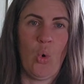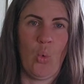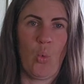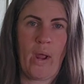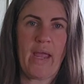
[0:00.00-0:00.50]

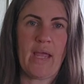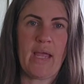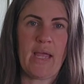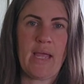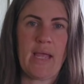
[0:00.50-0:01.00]

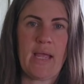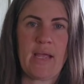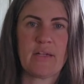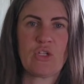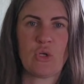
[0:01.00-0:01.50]

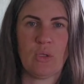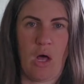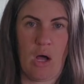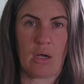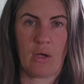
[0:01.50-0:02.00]
way too
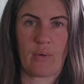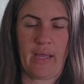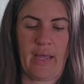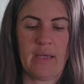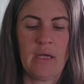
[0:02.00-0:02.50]
long,
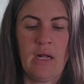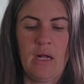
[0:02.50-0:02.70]
okay?